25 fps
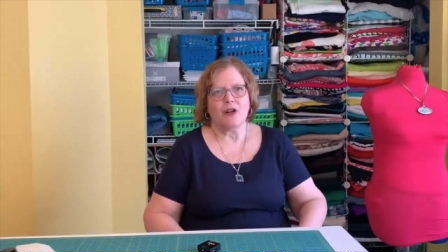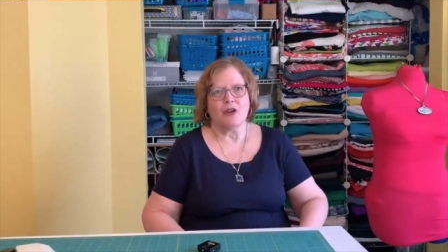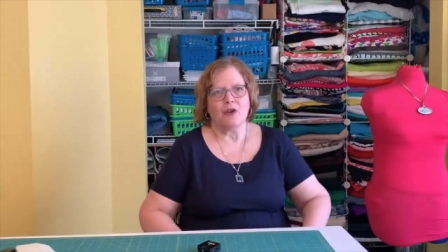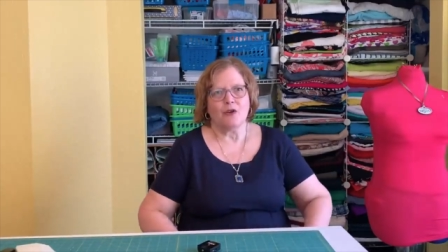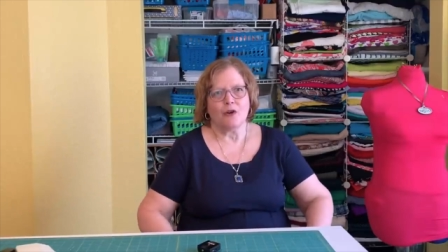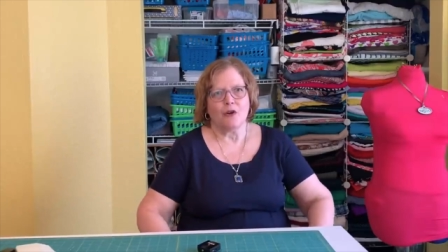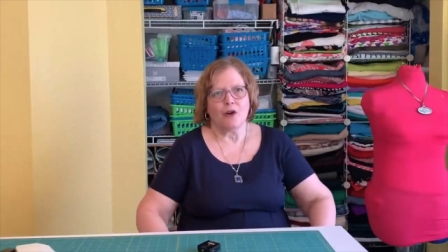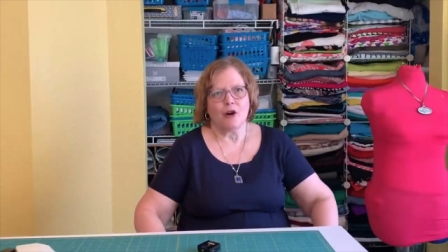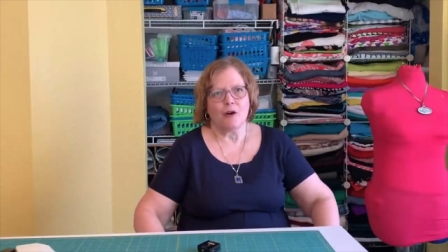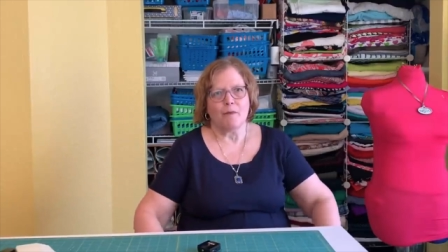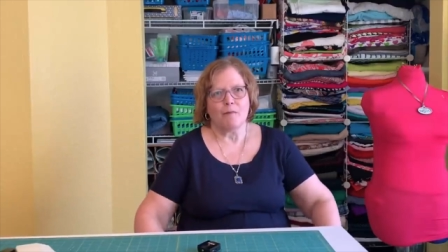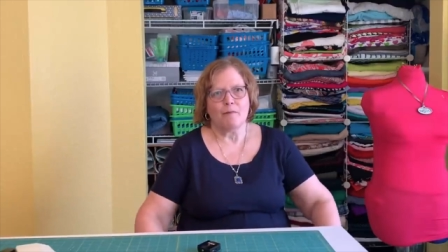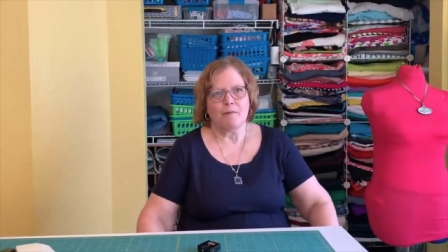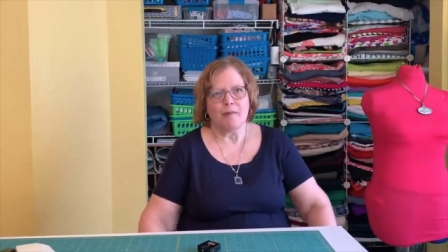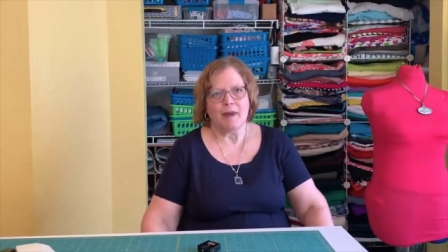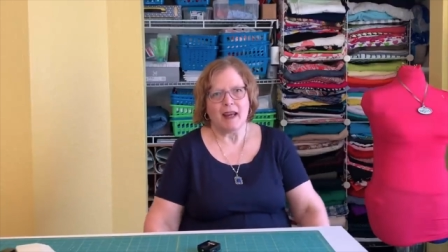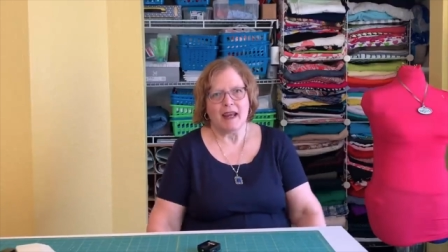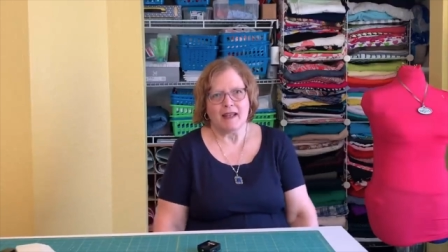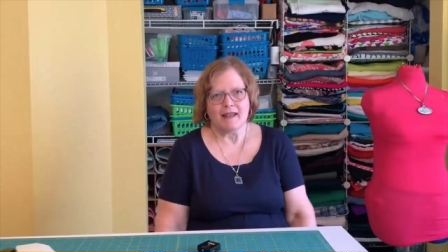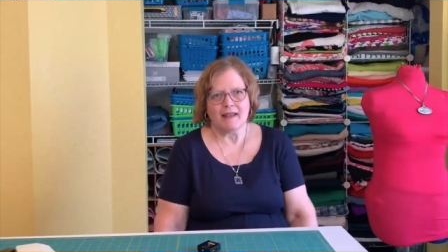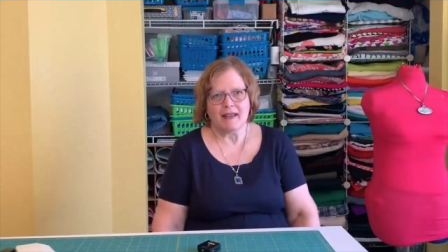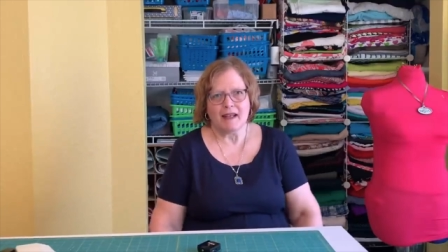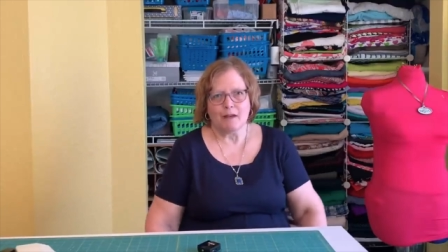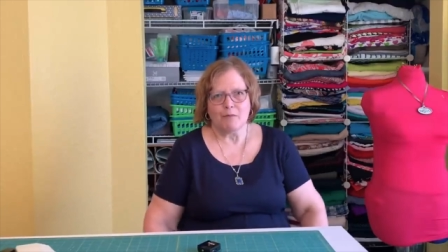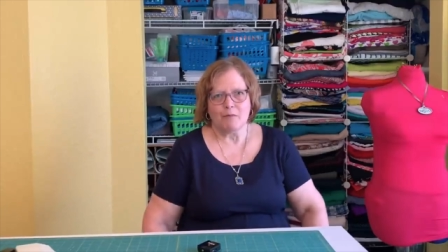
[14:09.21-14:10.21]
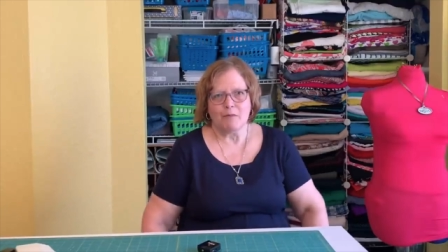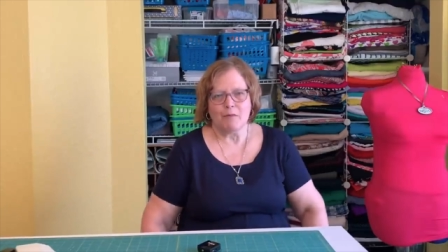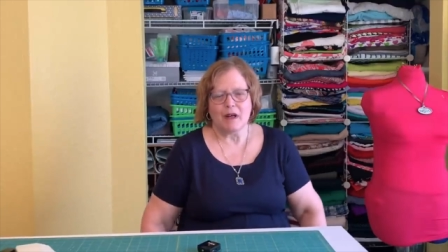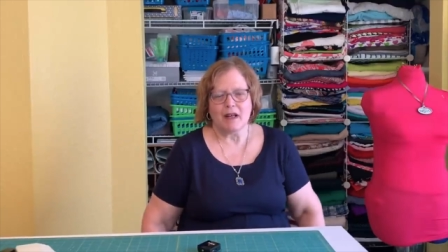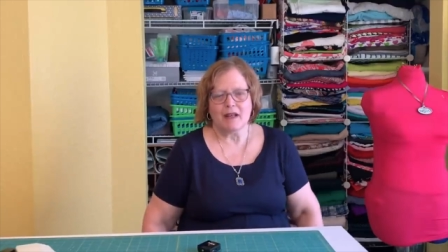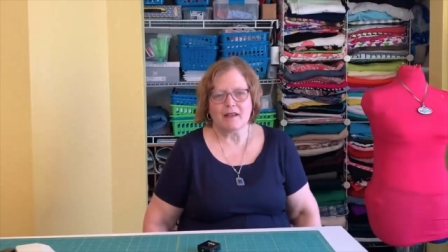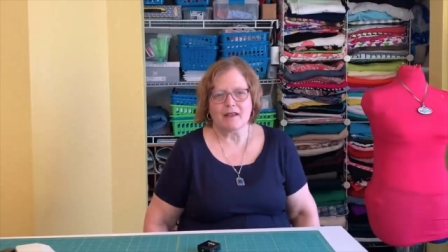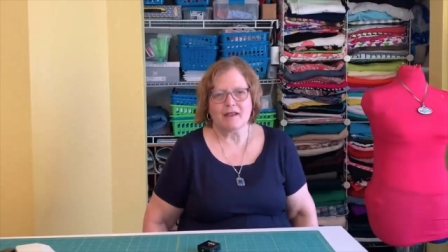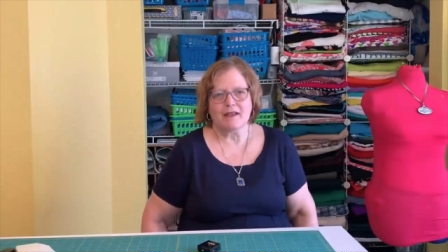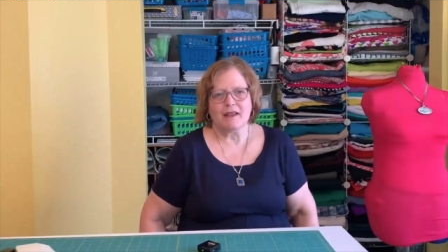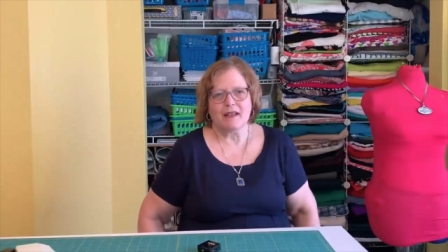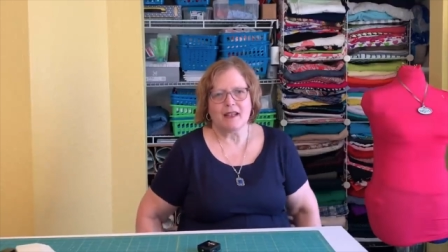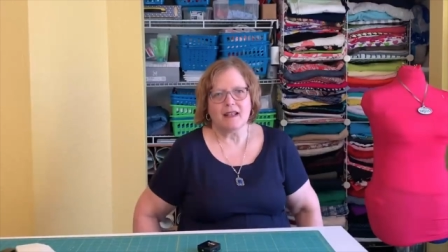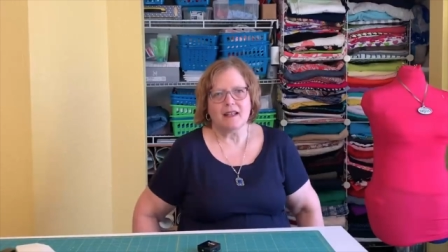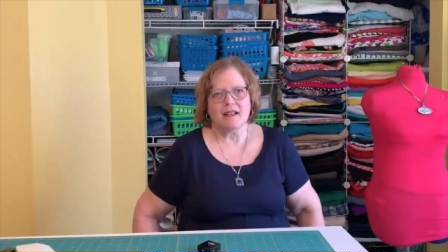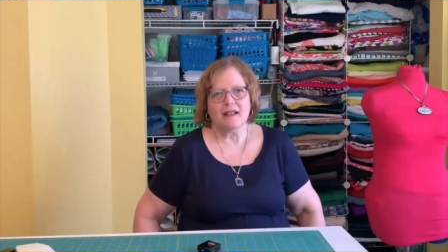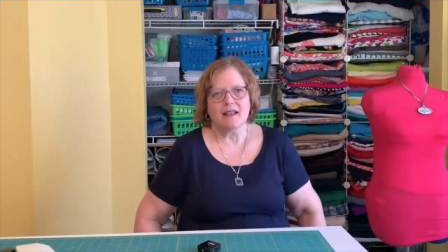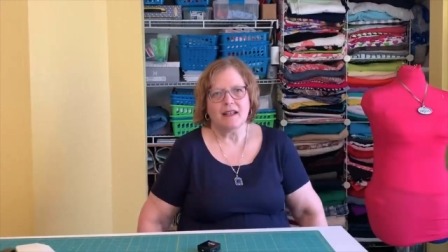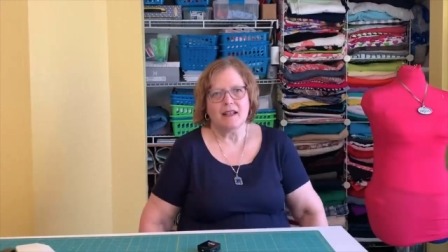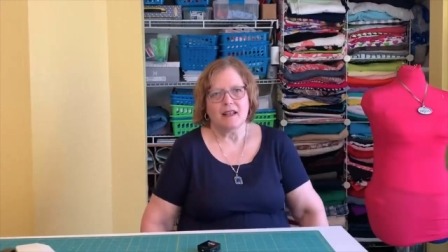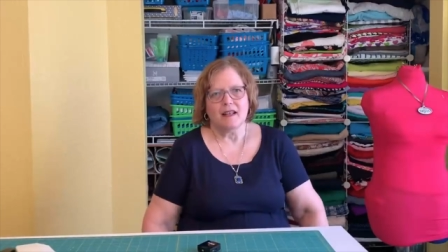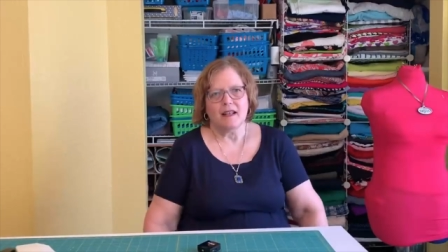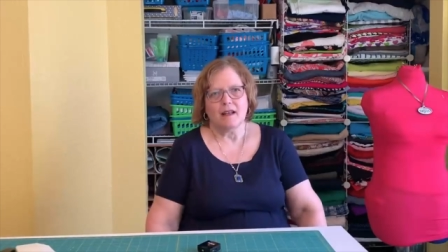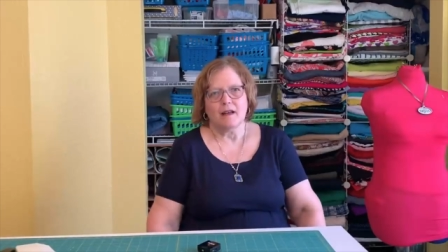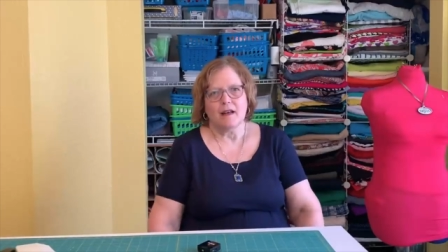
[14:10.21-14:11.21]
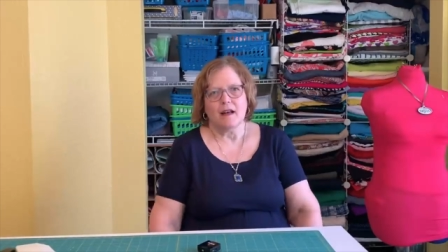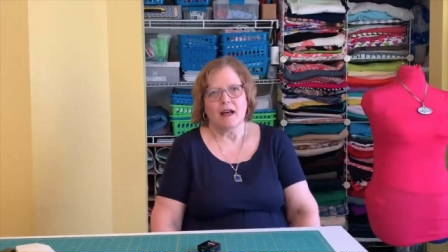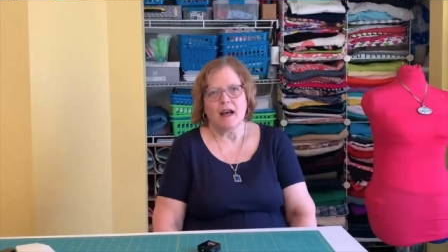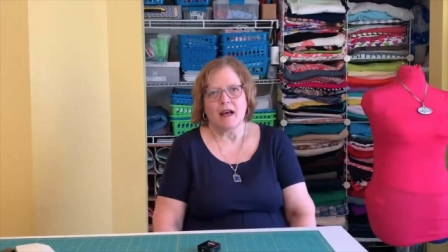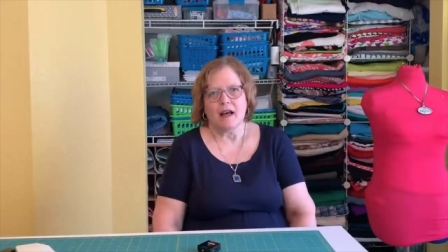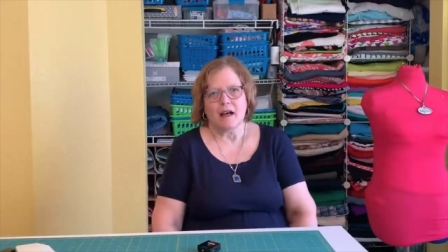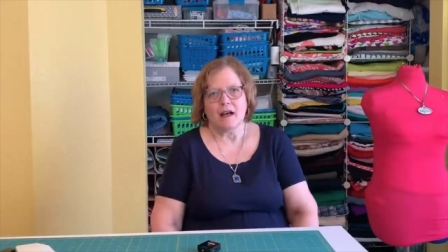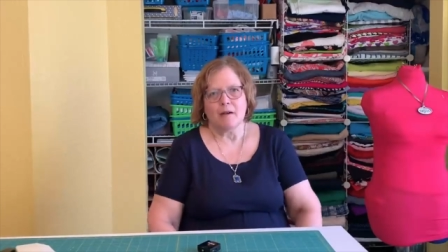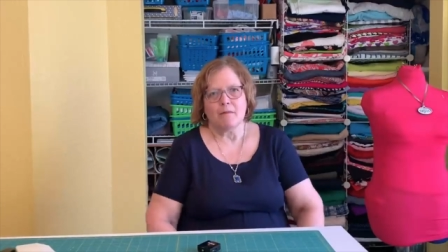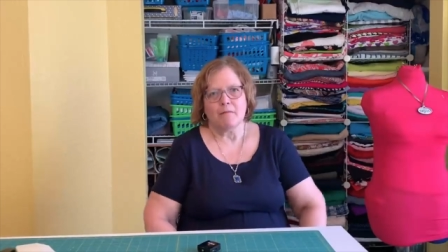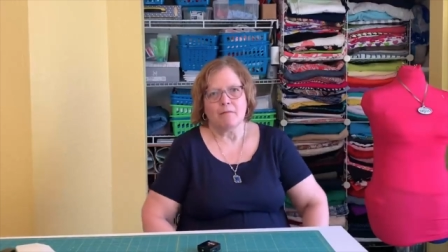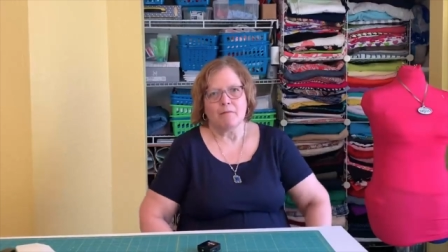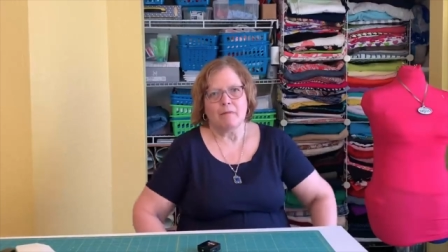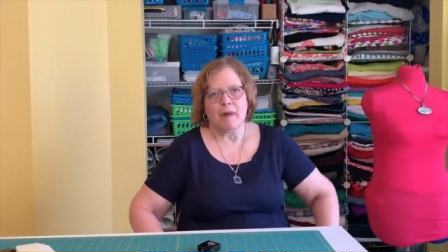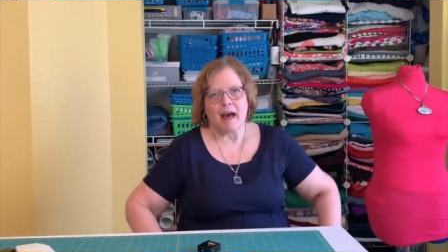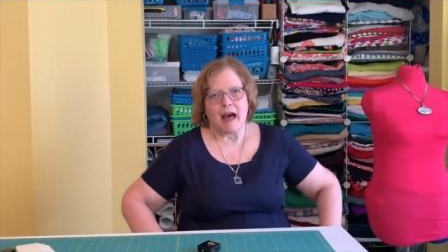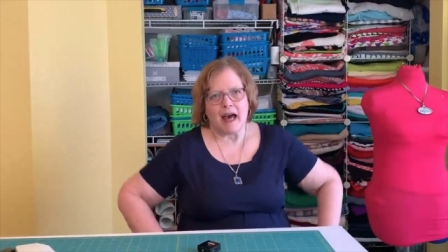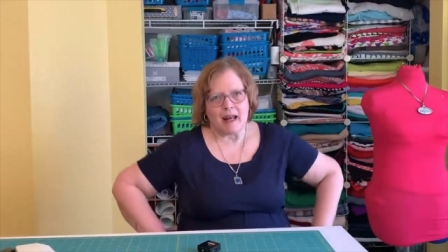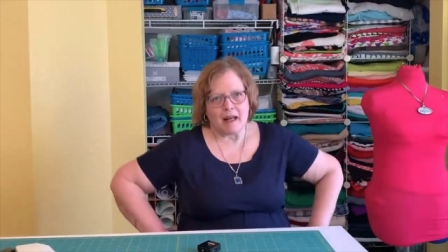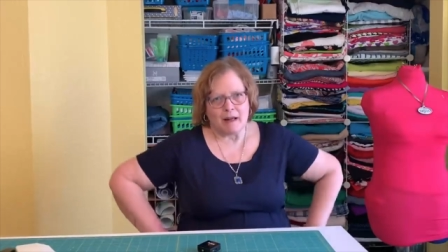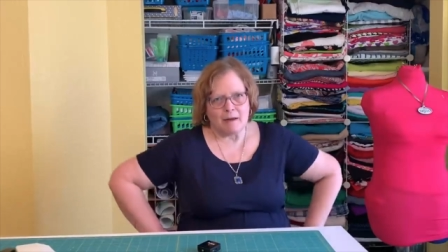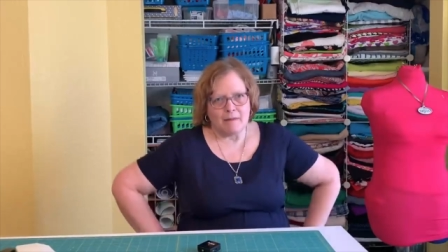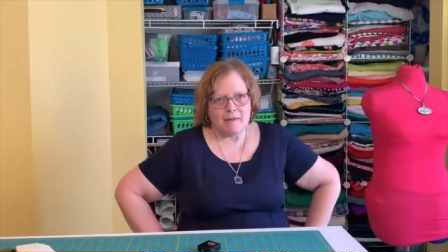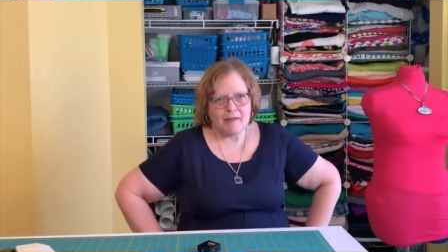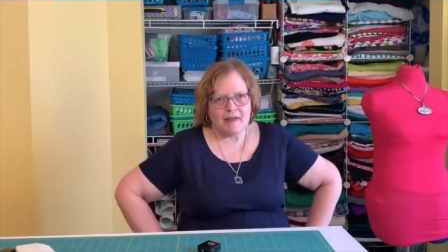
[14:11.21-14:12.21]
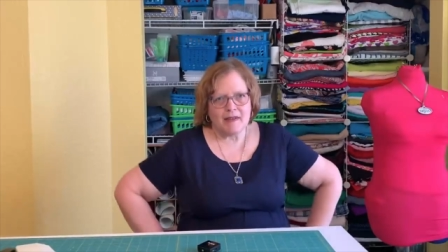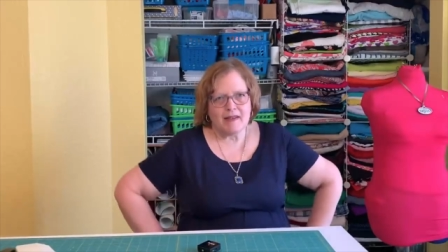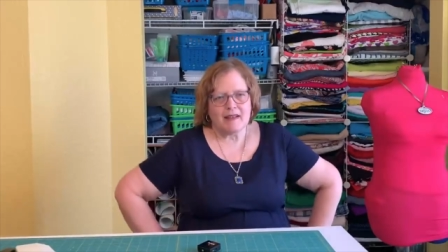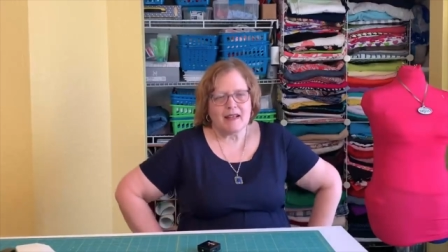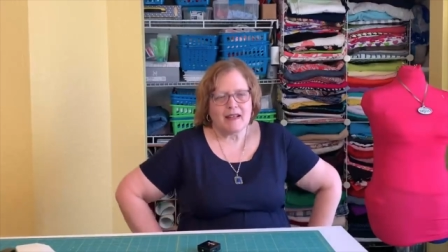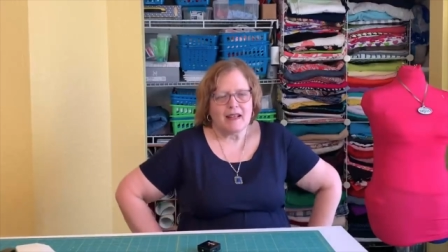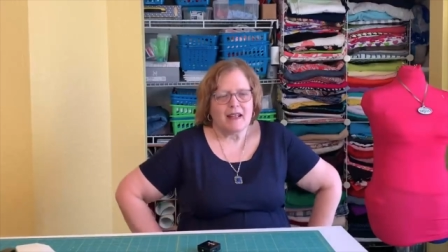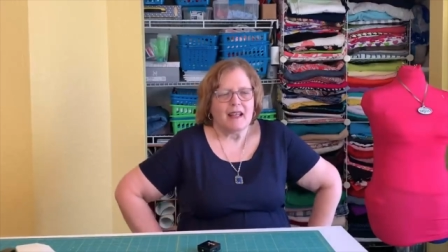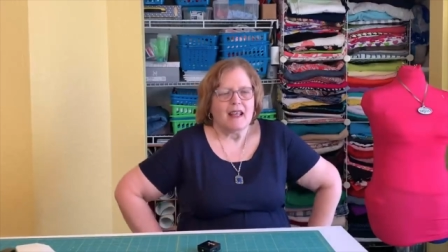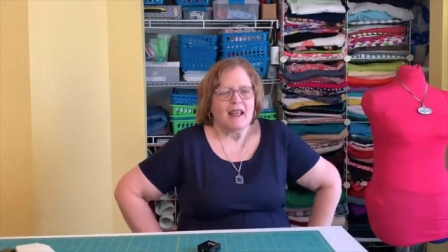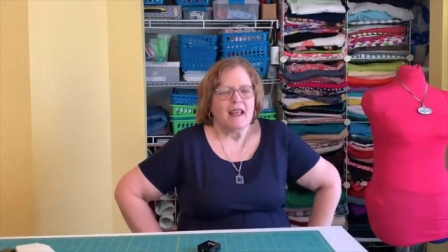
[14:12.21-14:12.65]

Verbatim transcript: your basic muslin bottoms,